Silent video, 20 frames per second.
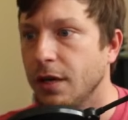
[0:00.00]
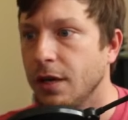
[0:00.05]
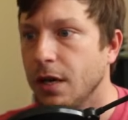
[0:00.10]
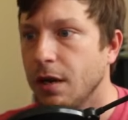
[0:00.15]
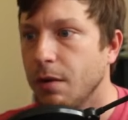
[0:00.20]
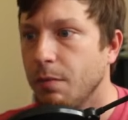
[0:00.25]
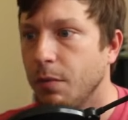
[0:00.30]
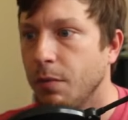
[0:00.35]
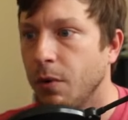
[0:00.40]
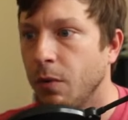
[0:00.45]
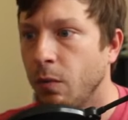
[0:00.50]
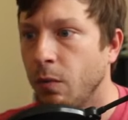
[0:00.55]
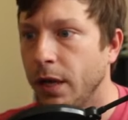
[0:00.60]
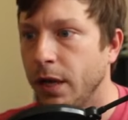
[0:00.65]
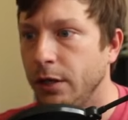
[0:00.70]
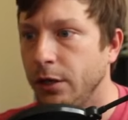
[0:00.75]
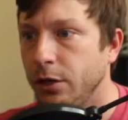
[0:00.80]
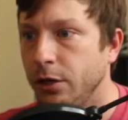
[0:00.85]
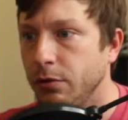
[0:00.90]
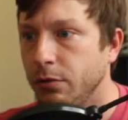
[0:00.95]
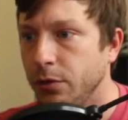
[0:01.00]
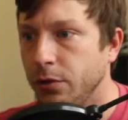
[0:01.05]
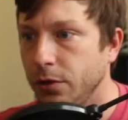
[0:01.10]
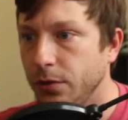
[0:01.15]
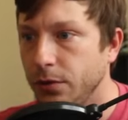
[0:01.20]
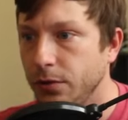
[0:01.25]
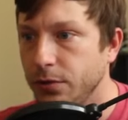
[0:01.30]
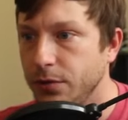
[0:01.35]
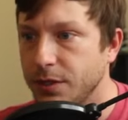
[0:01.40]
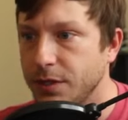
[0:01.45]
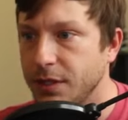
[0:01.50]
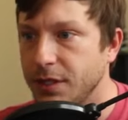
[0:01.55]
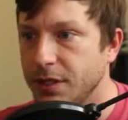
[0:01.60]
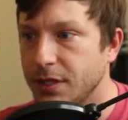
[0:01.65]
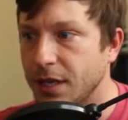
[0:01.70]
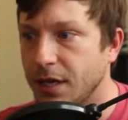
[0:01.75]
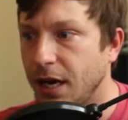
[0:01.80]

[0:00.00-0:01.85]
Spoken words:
But when you use these